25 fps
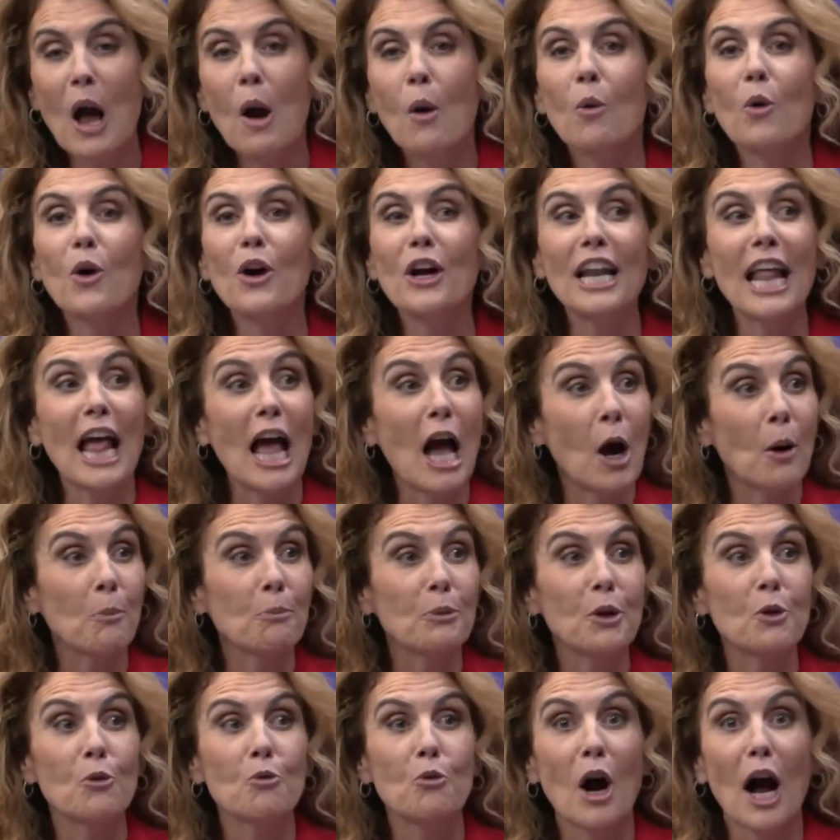We're going to help
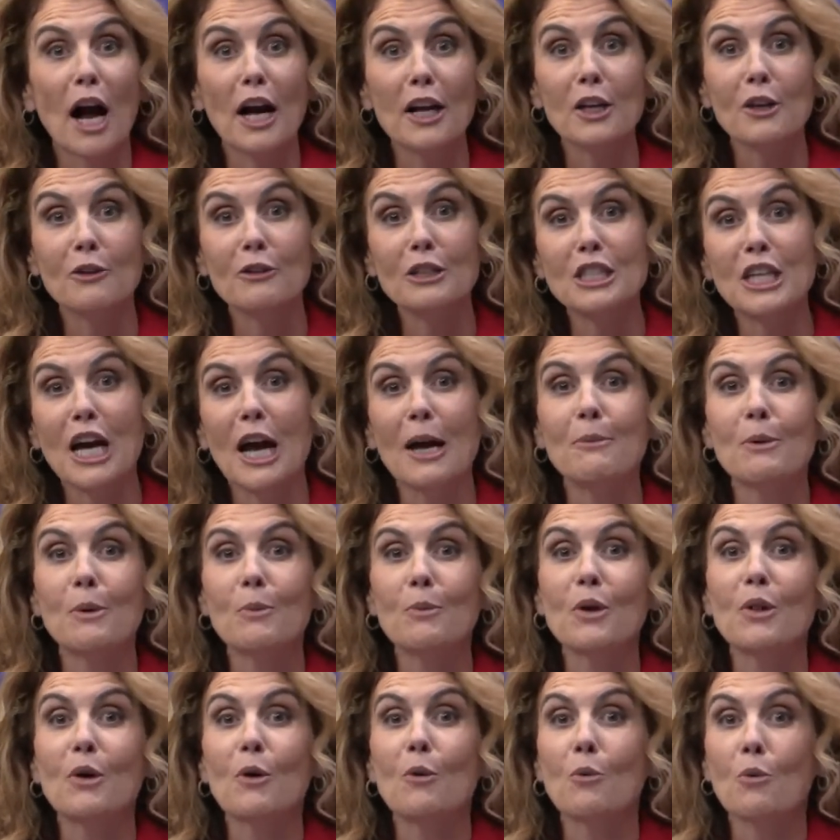you rock your retirement
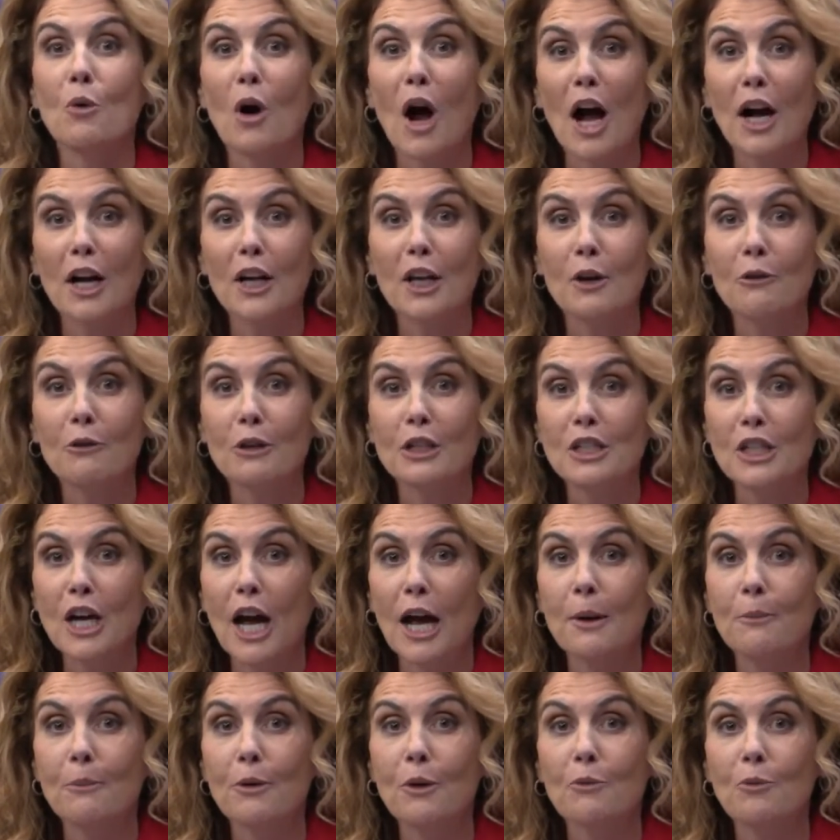with a Rock Your
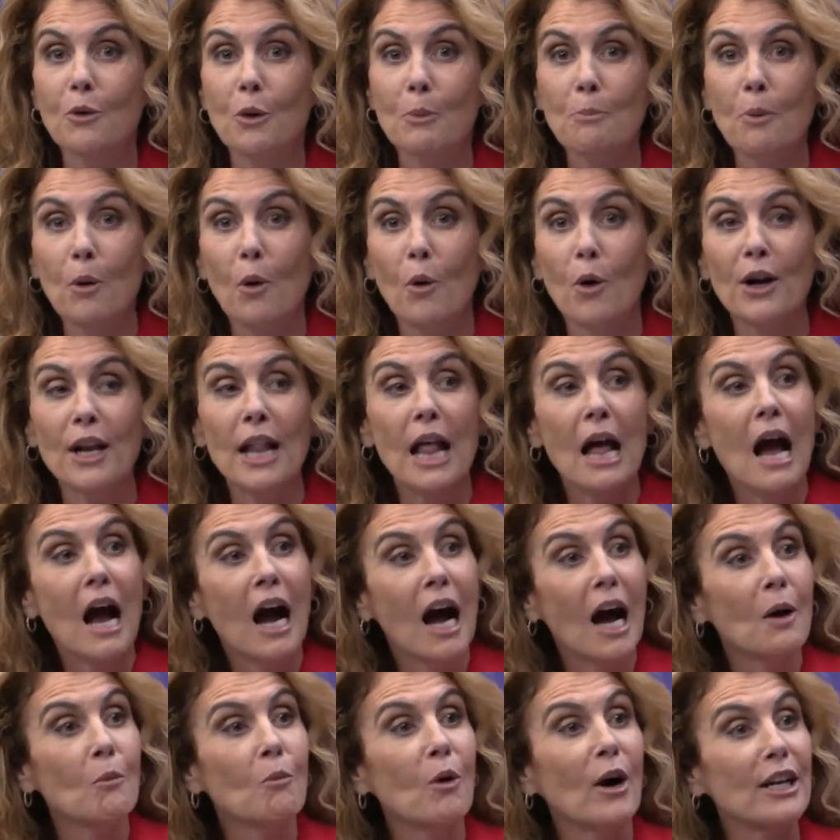Retirement Report.
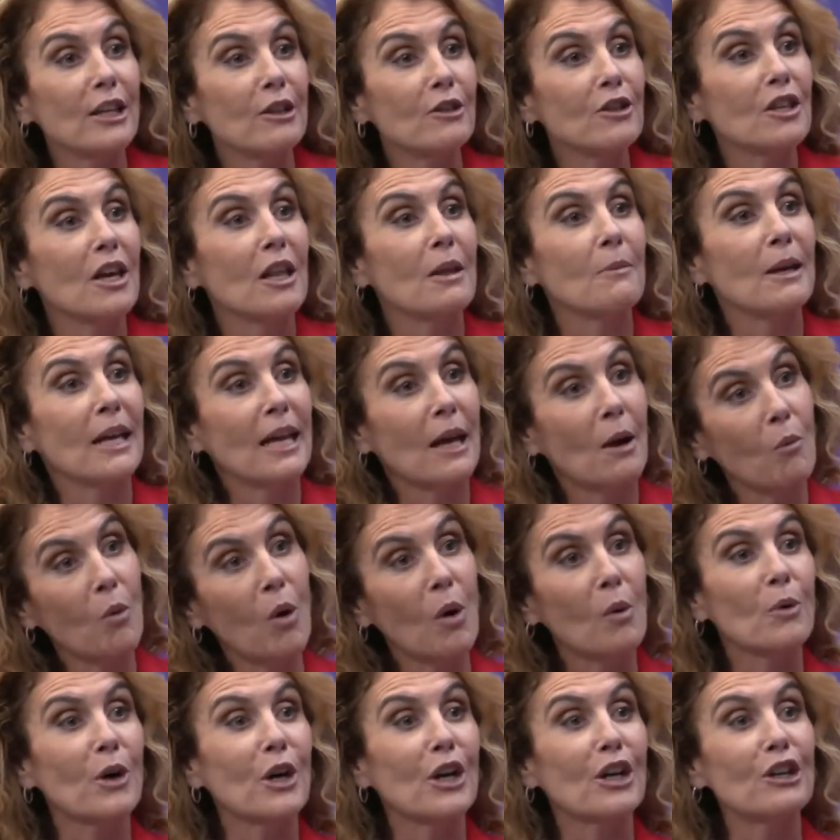Hon, why don't you tell them again
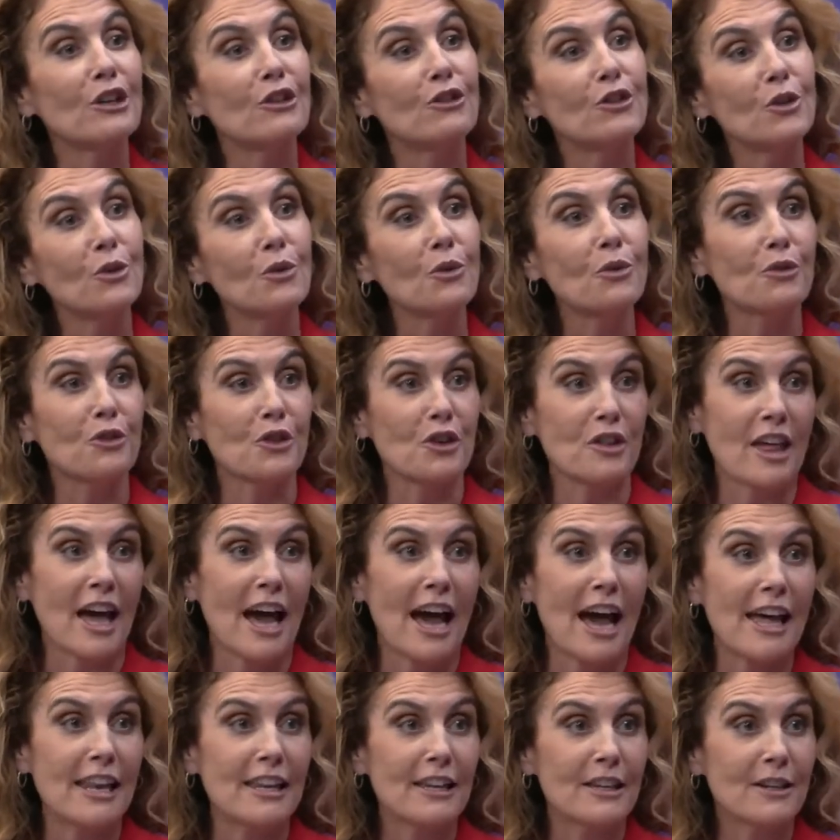what we're going to do for that?